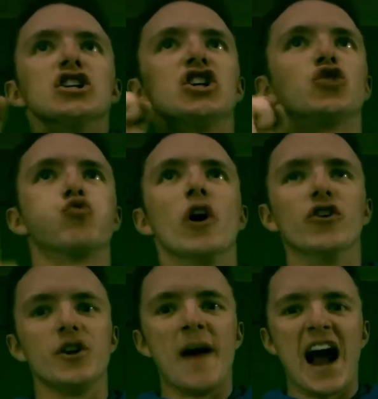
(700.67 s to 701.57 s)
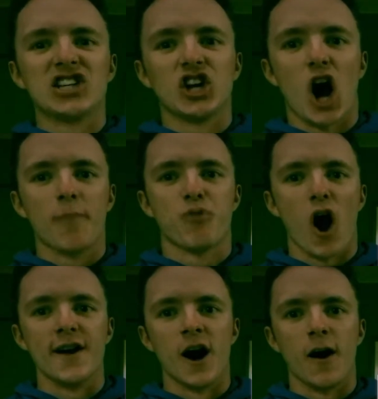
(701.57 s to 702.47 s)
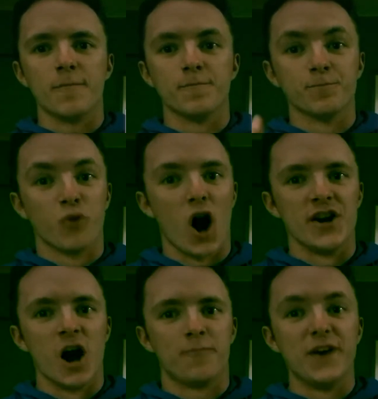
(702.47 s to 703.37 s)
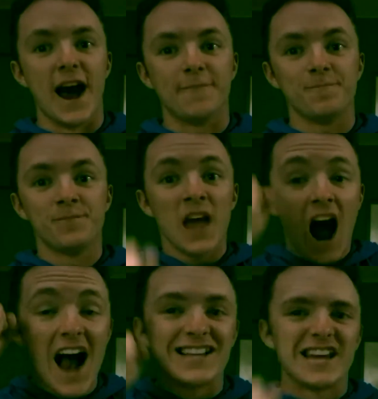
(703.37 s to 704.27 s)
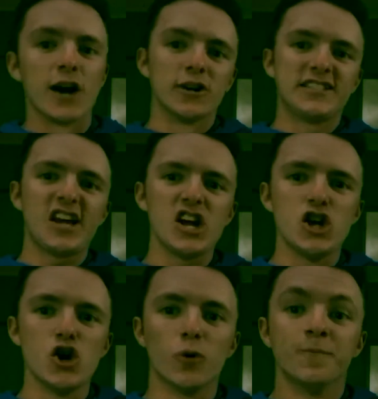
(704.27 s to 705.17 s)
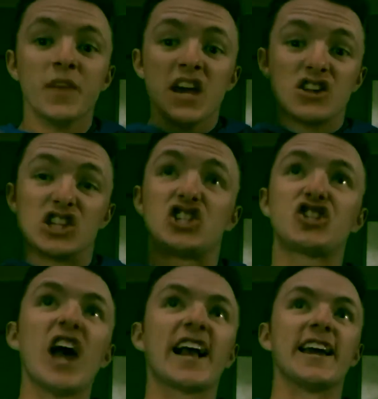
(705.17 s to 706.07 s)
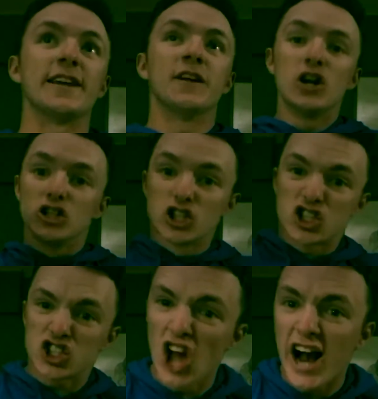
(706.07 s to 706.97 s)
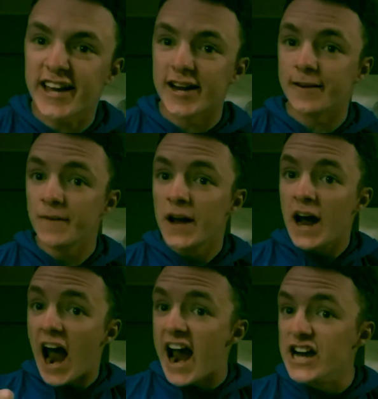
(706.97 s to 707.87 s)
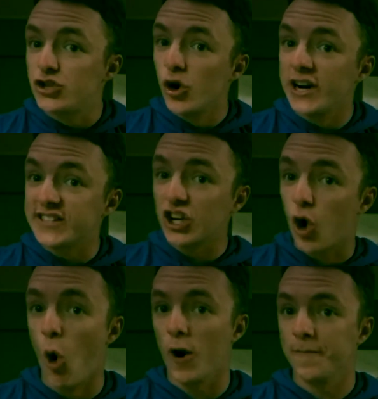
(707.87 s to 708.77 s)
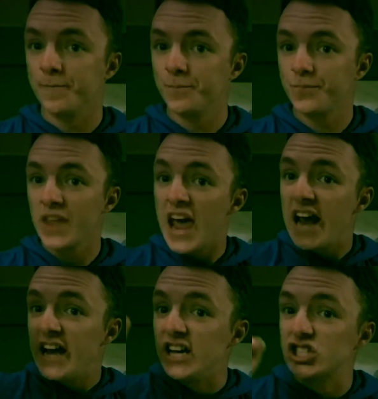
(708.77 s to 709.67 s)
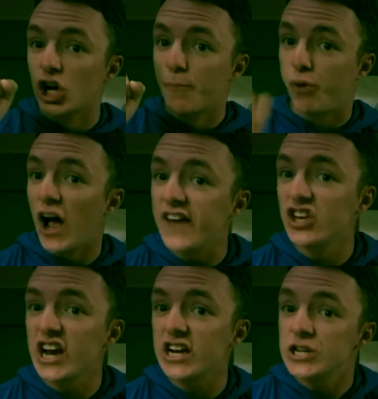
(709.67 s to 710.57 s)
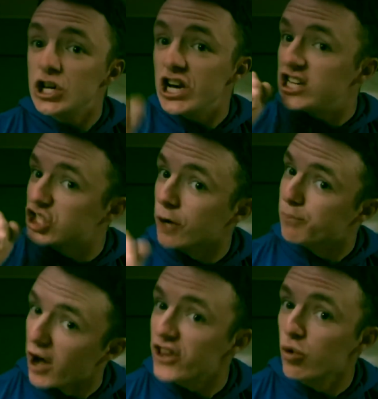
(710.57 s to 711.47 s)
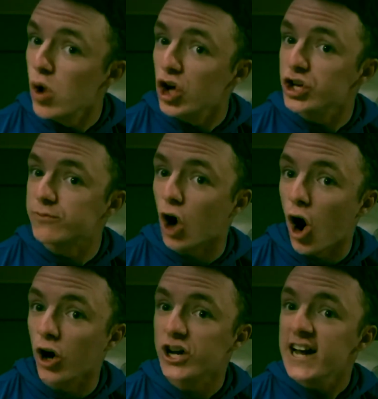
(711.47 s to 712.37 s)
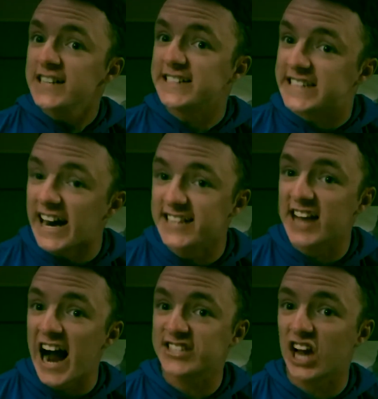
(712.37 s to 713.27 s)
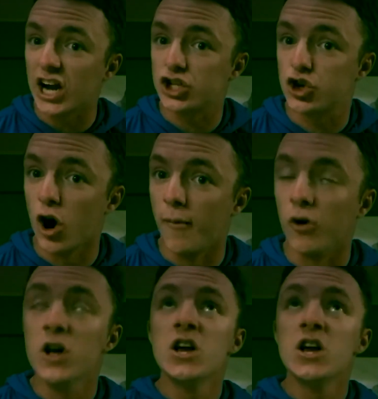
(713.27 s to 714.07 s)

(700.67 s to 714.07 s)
Cause William hasn't got brought up yet. I guarantee you, the second Adrian is in court, he is gonna play the William card to get his ass out of trouble.